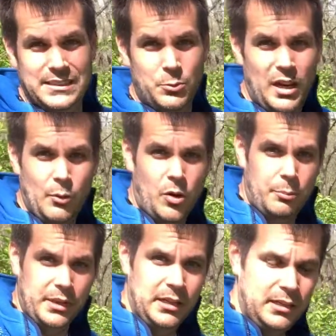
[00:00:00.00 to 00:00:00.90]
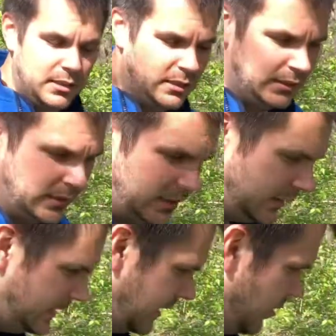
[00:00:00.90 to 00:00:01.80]
why it won't be,
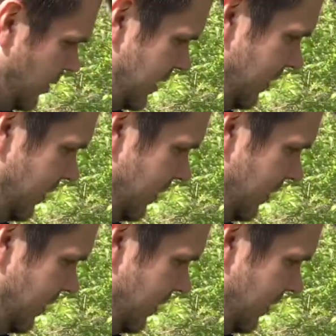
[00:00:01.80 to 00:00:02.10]
so